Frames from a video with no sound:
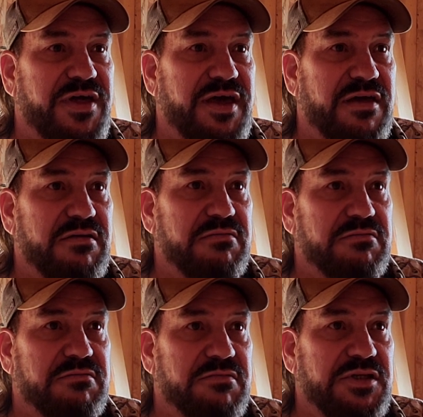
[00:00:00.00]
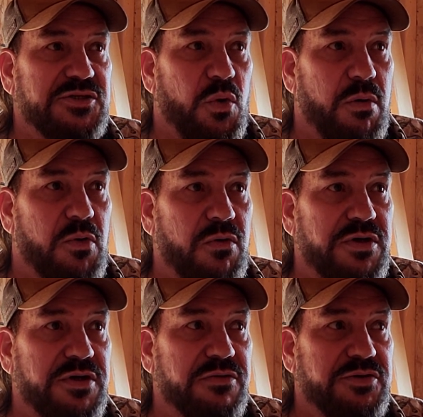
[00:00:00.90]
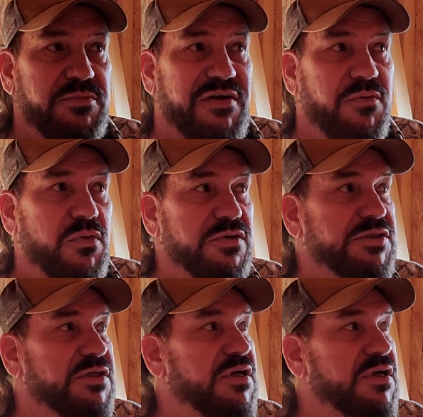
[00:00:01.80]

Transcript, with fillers: that is normal, you know, two by fours.